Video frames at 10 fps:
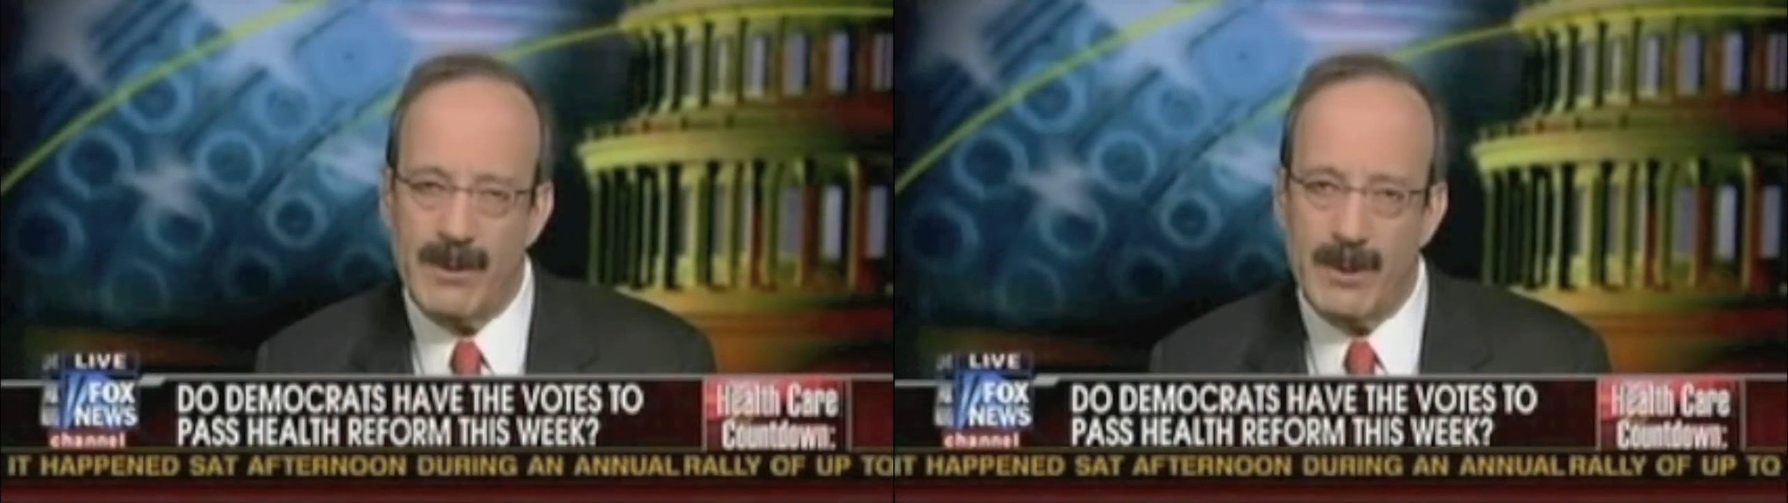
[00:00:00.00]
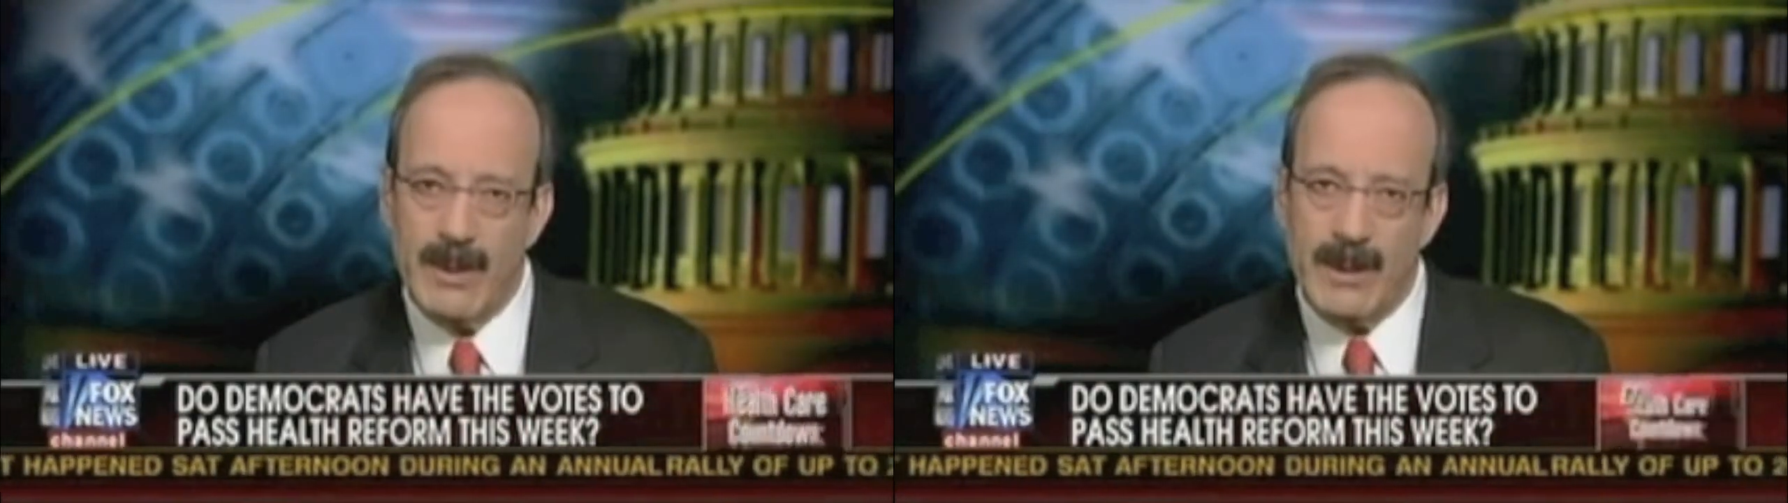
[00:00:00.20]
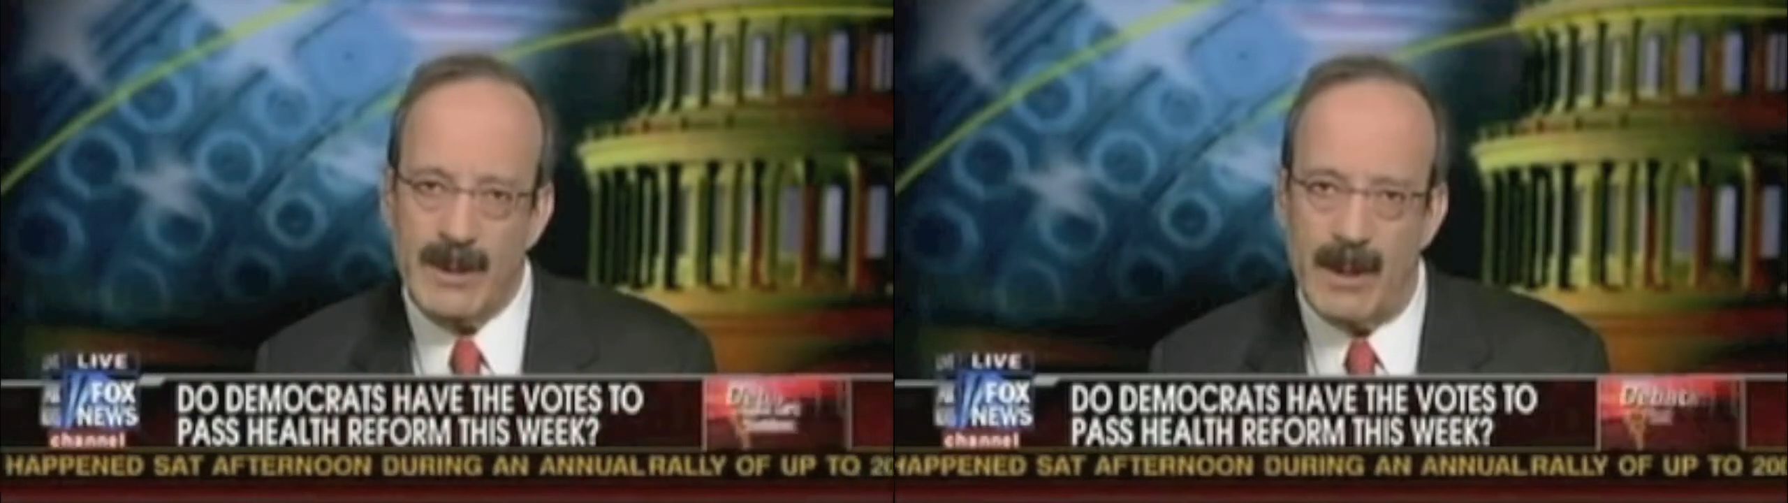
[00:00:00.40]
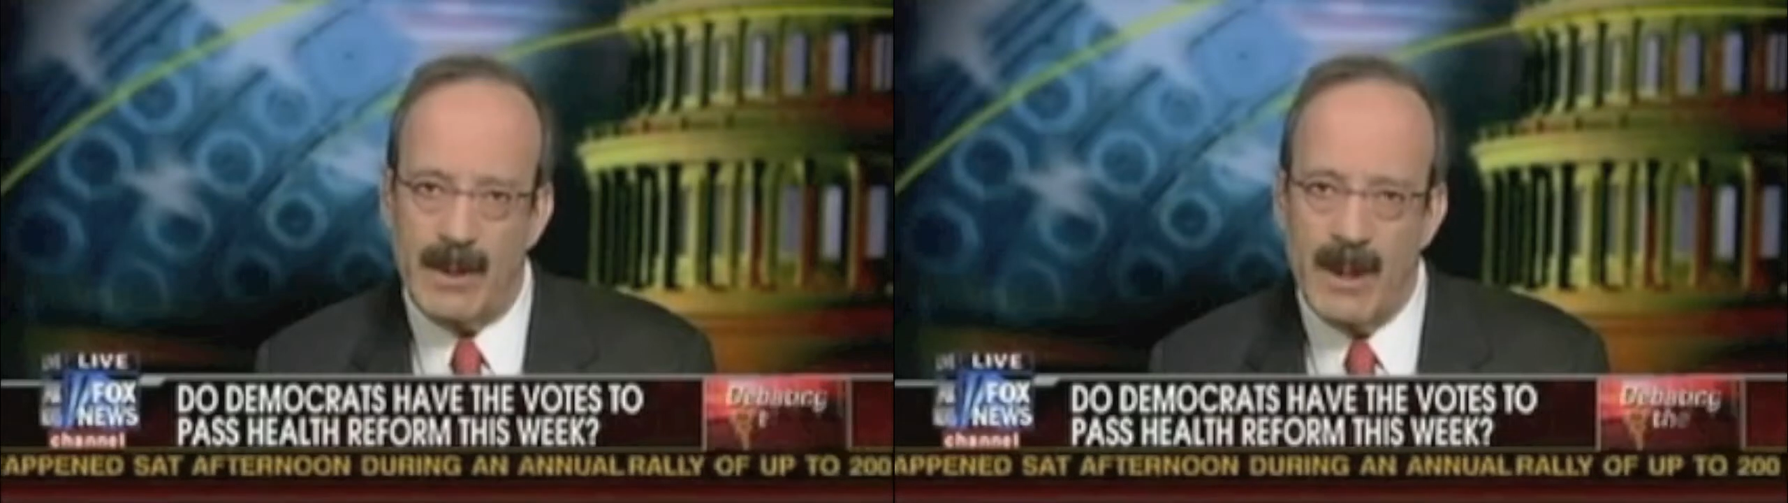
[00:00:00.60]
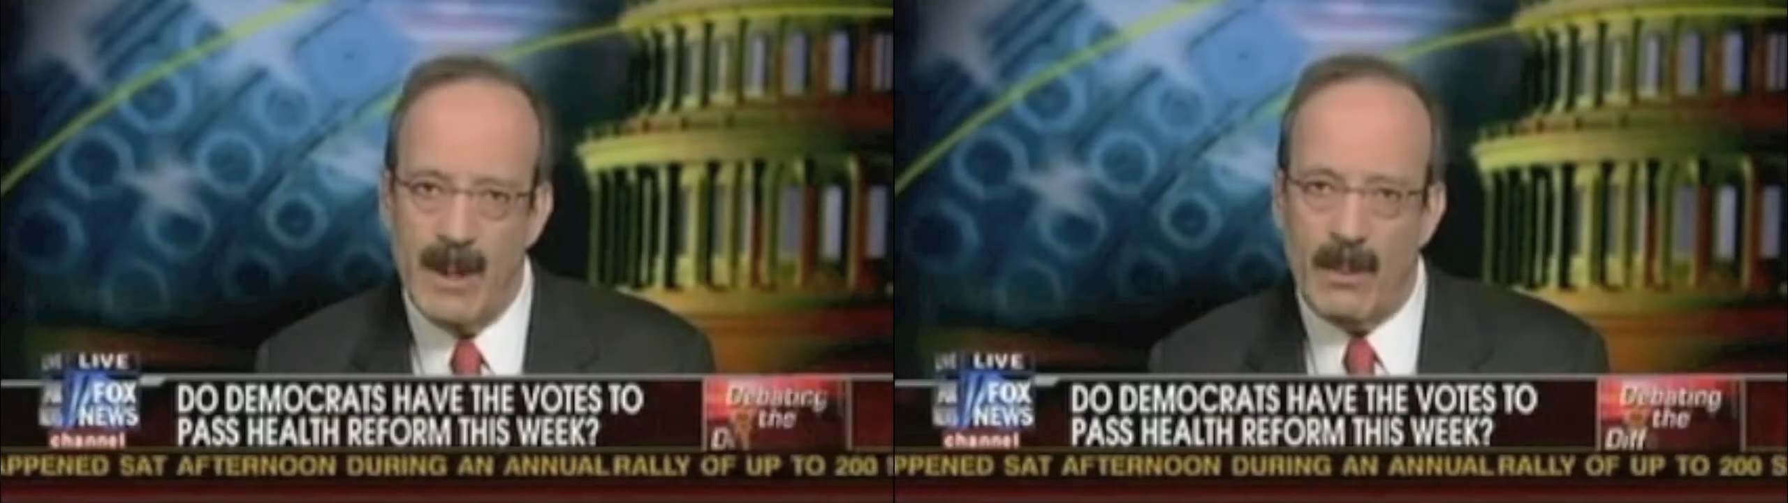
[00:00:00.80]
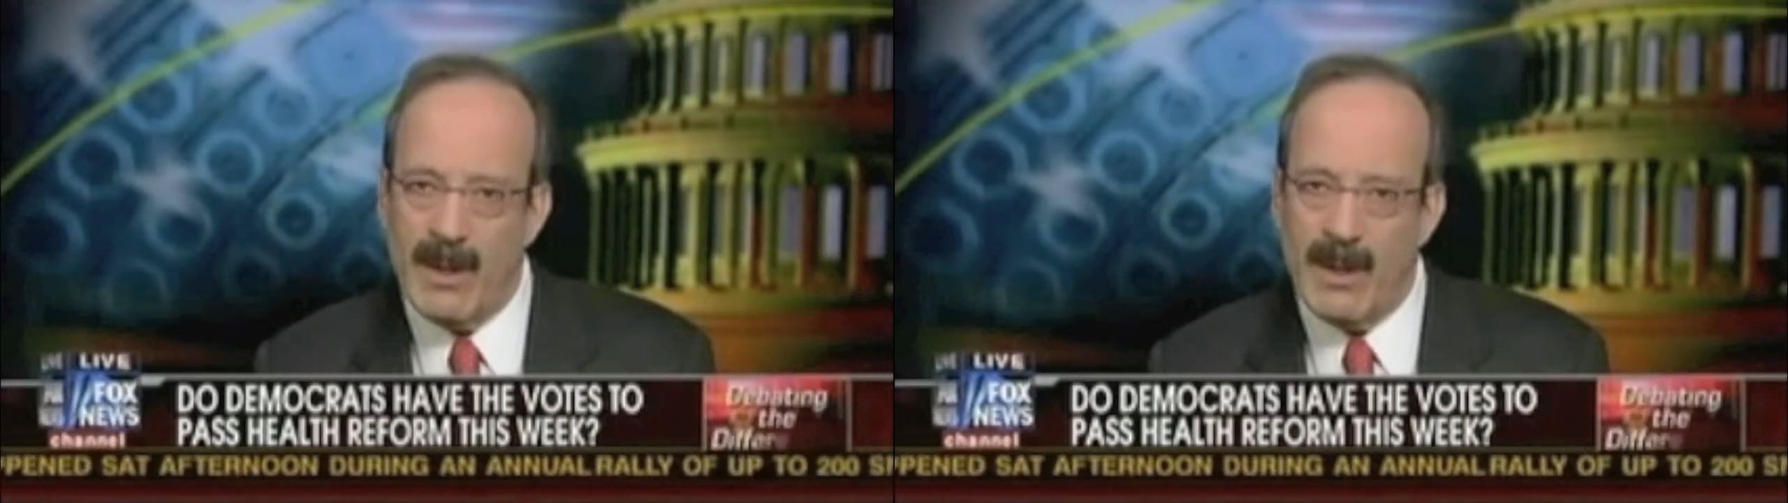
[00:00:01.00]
for doing so.